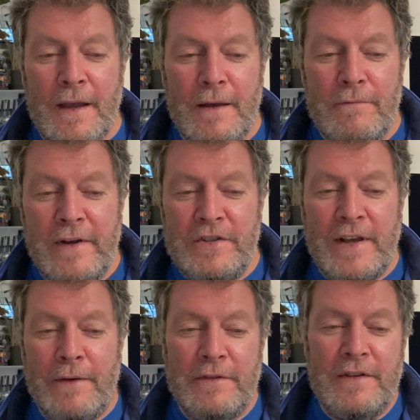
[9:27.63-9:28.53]
reach
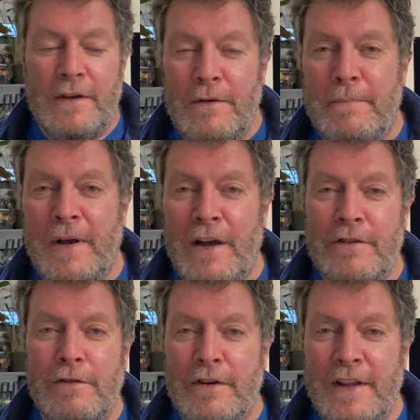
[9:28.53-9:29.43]
out to
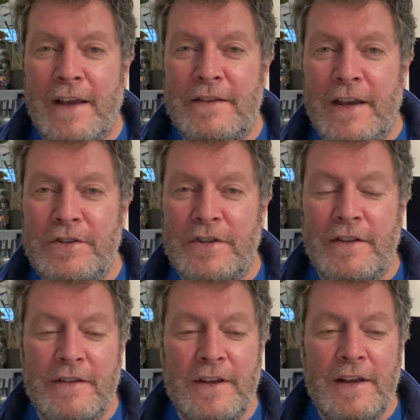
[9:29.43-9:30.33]
partner
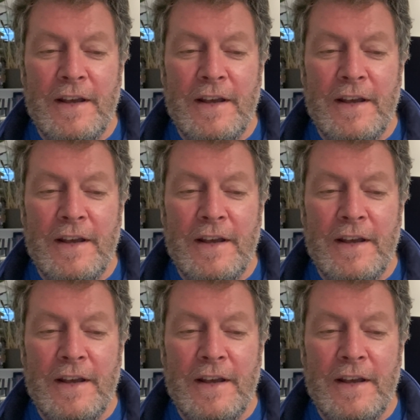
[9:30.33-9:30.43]
organisations